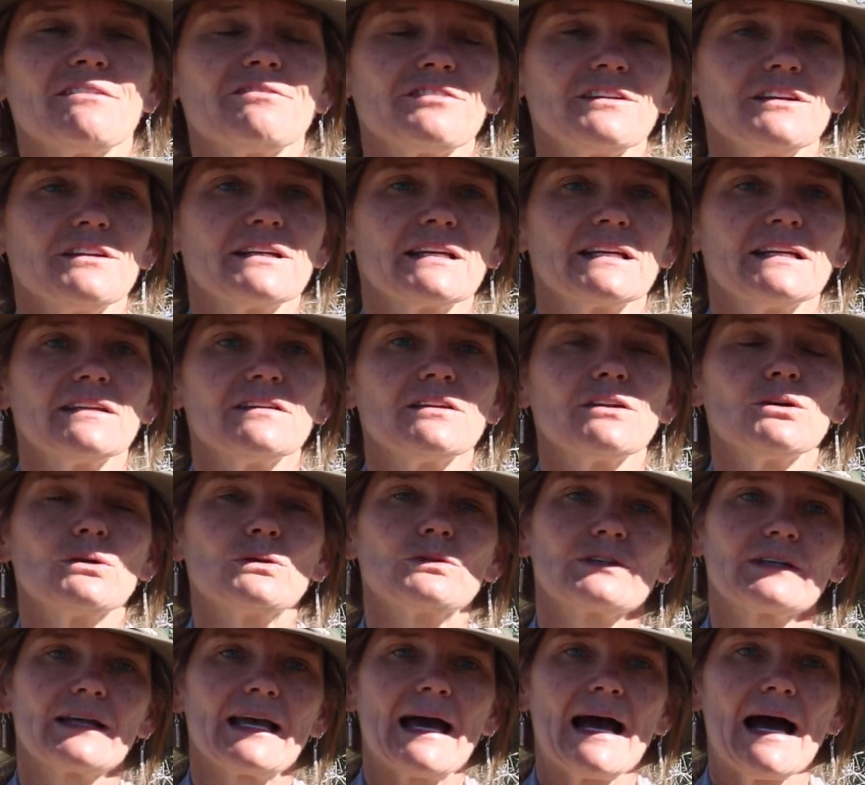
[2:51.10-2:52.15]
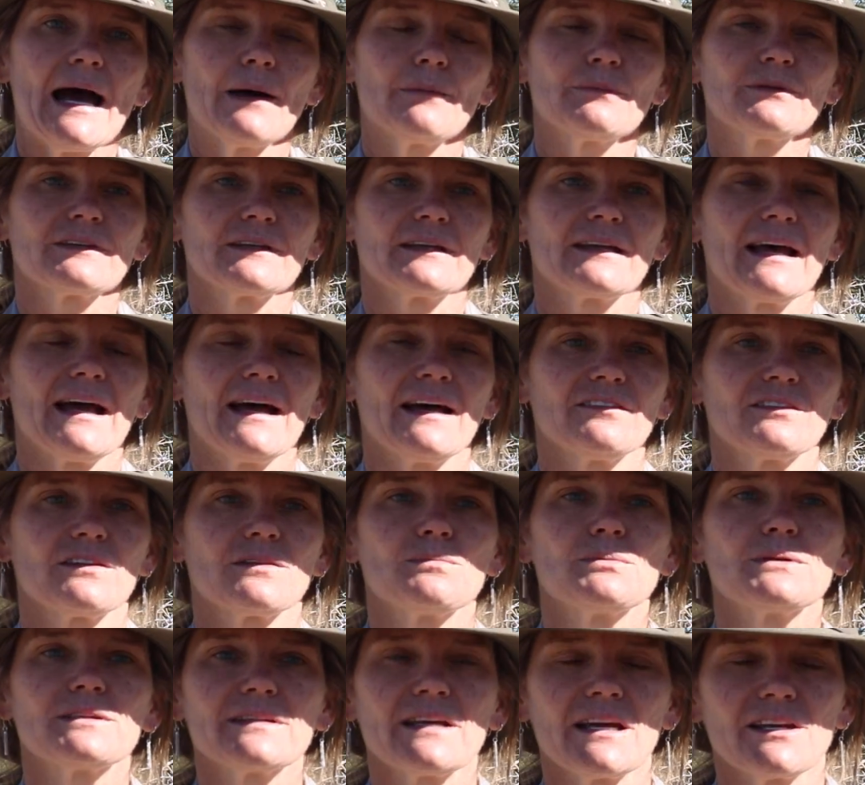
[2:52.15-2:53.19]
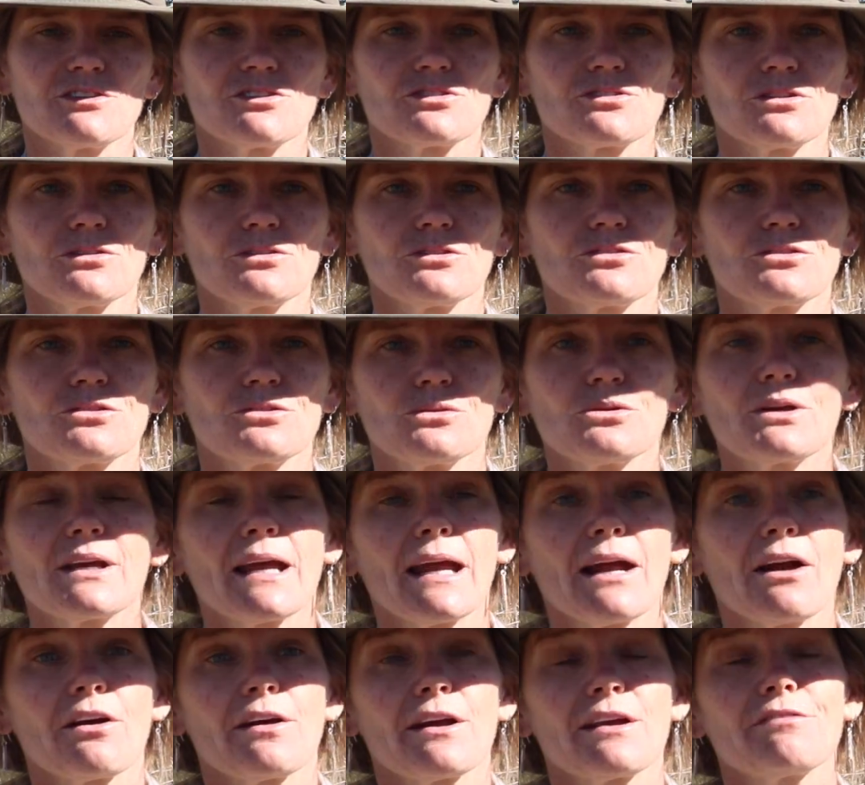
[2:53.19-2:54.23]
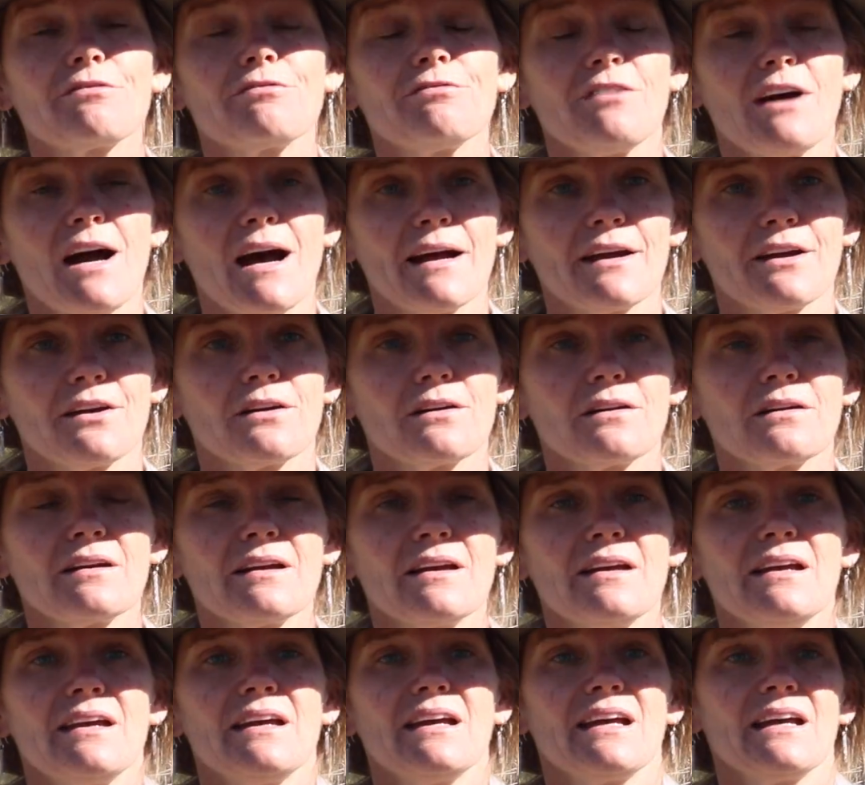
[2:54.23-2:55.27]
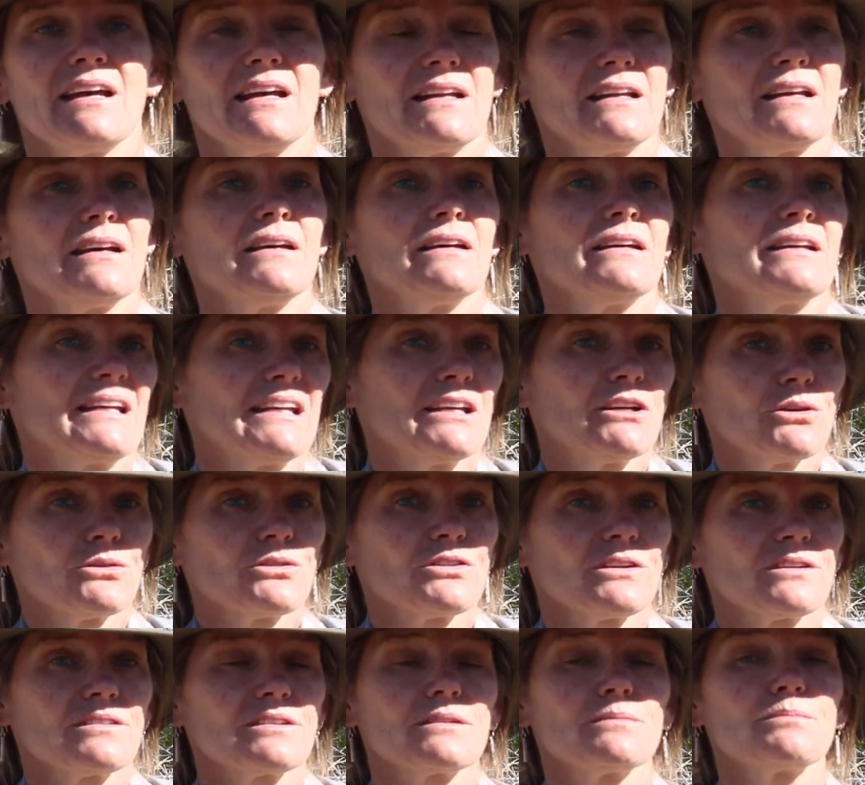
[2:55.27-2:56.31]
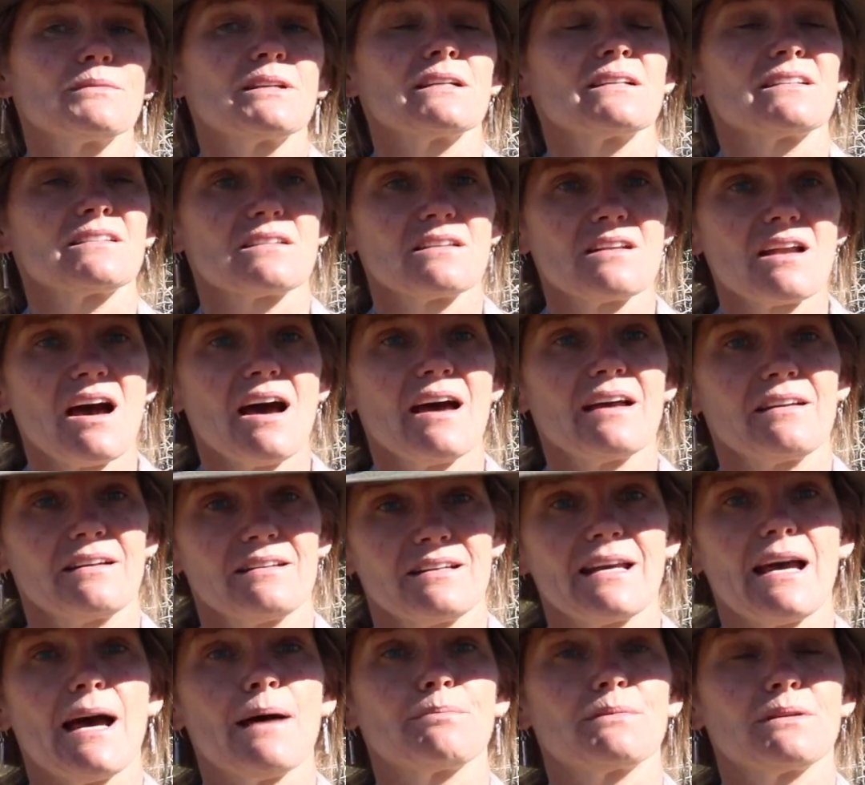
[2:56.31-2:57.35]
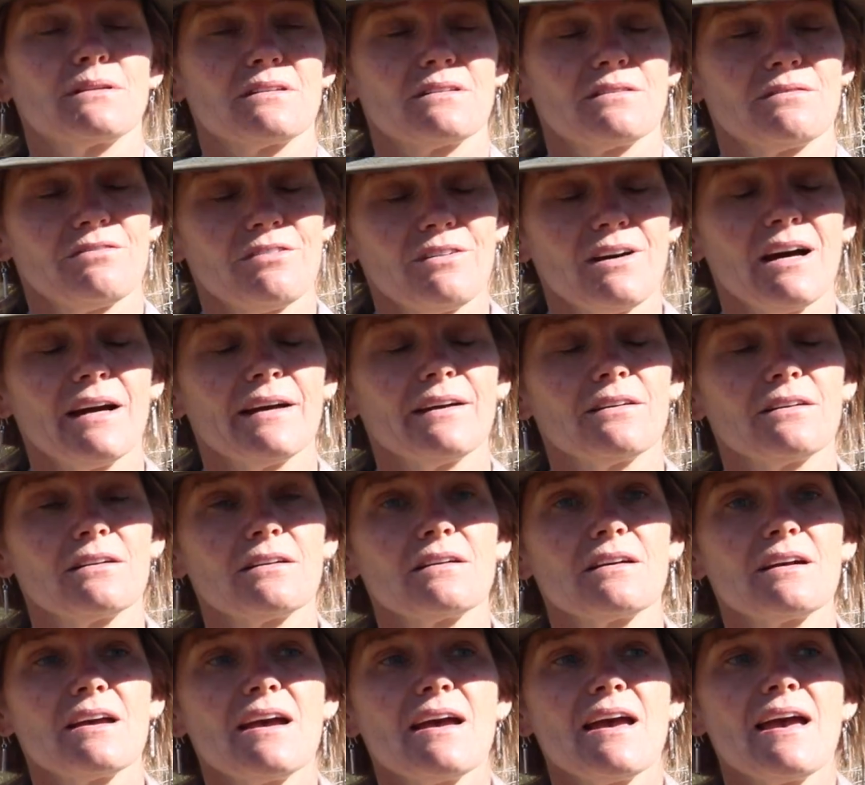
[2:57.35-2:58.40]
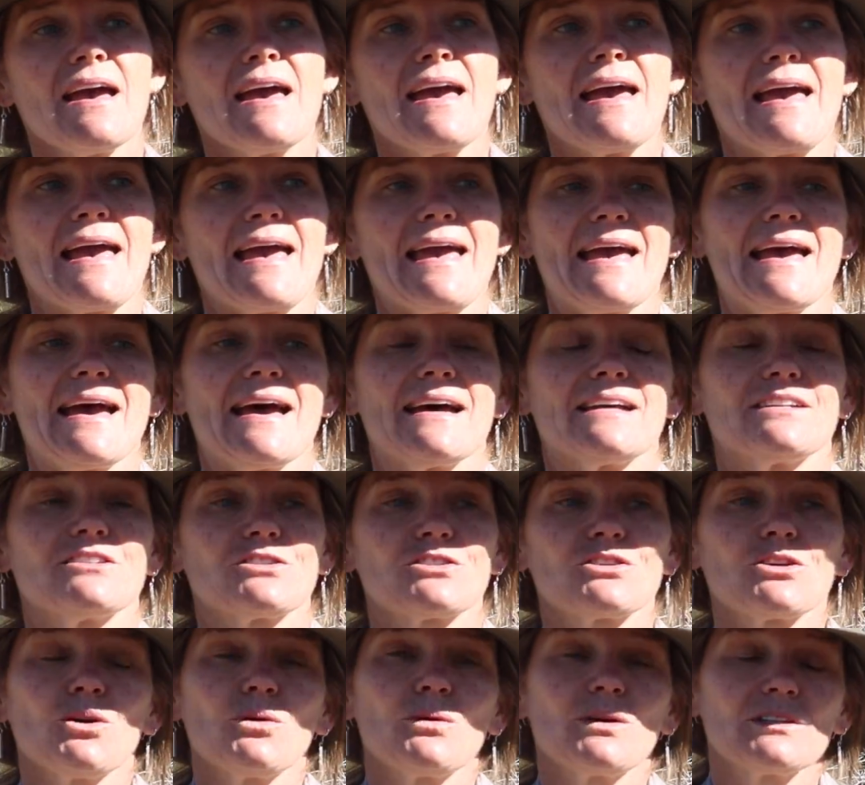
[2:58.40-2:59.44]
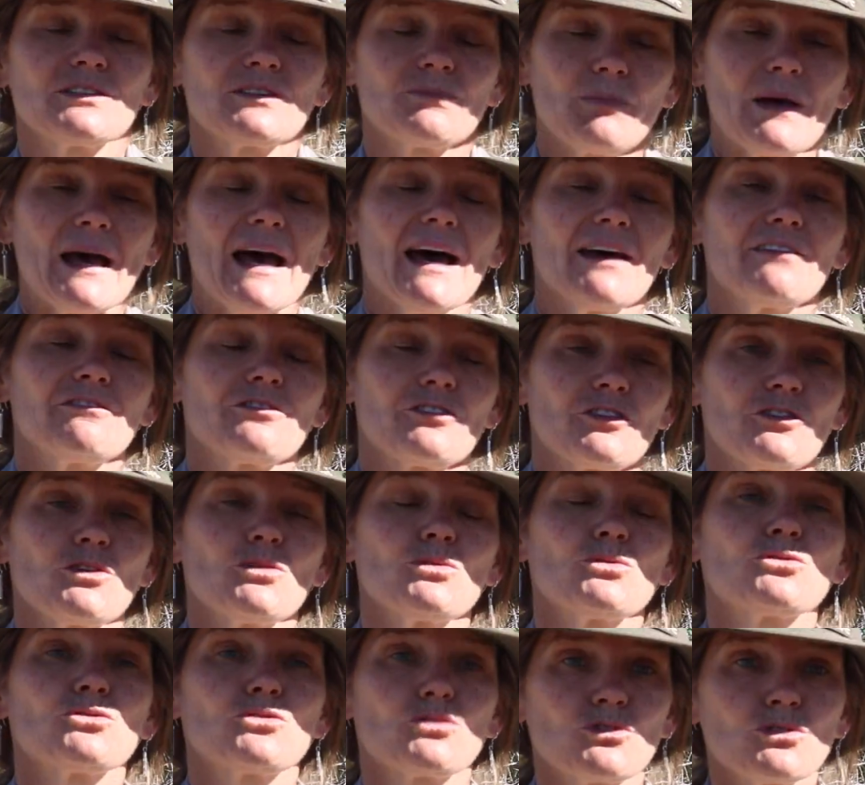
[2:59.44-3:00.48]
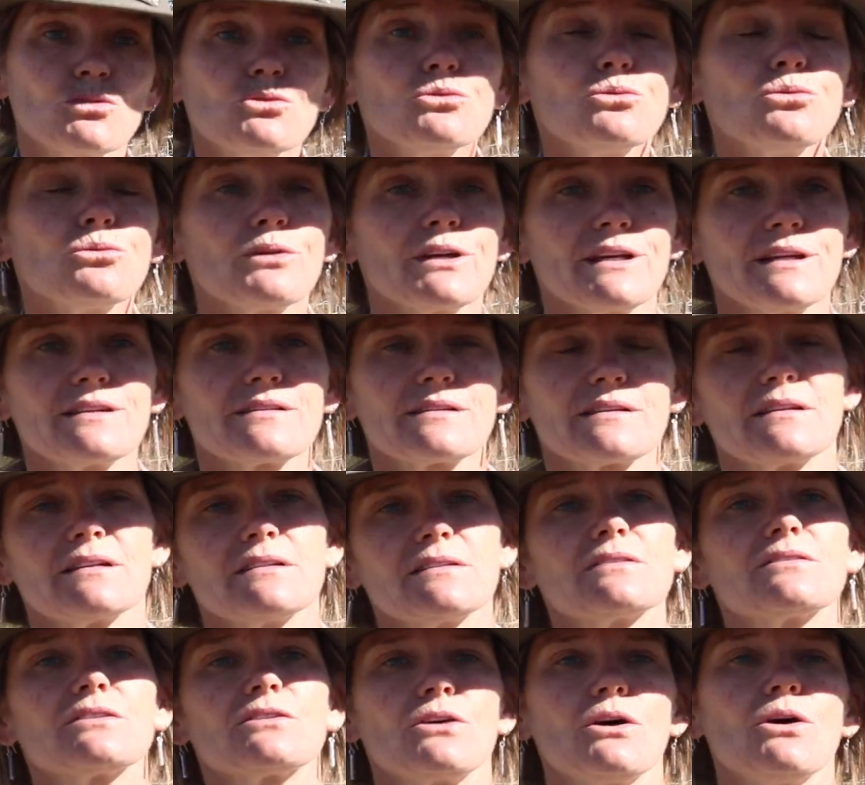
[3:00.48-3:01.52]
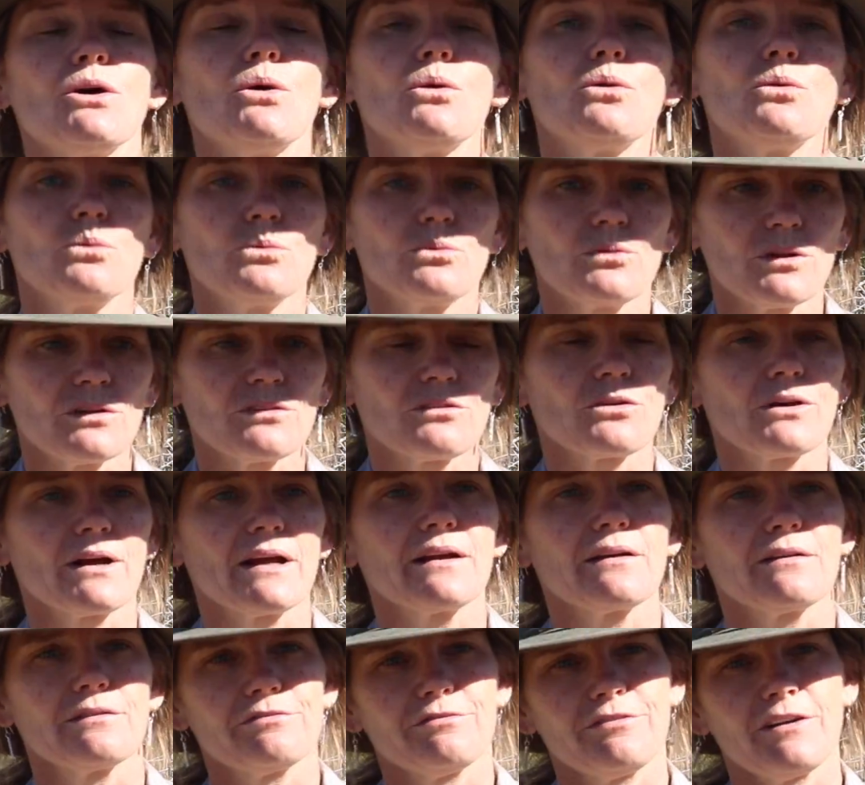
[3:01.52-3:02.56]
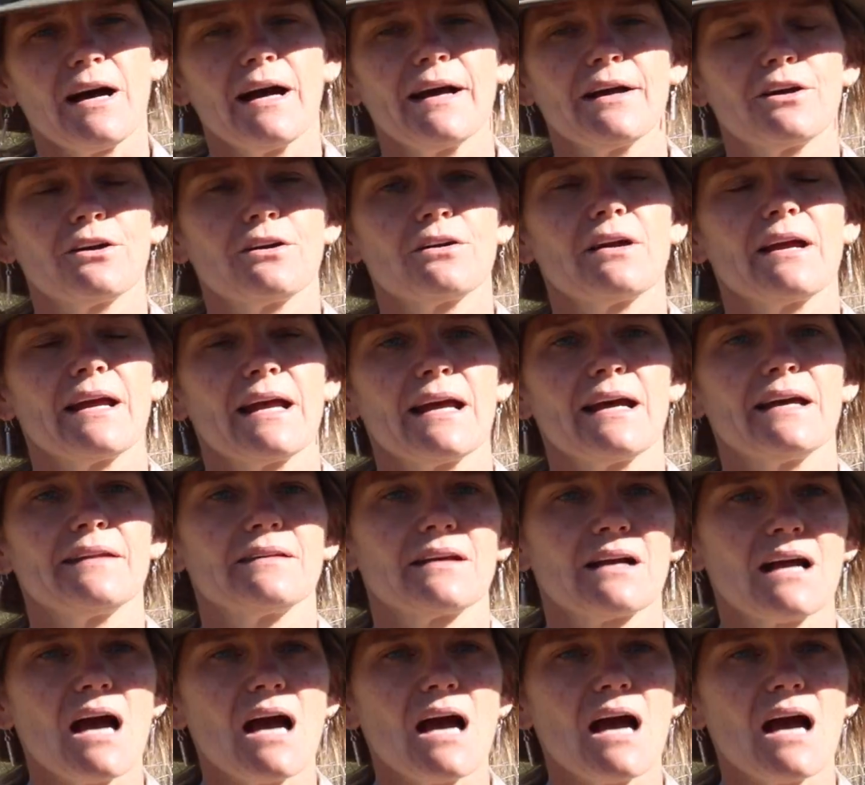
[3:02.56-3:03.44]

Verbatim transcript: filling in those gaps, it has the potential to carry fire and an ecosystem that is not adapted to fire. And so it's bad for those two reasons. So the threat of fire and the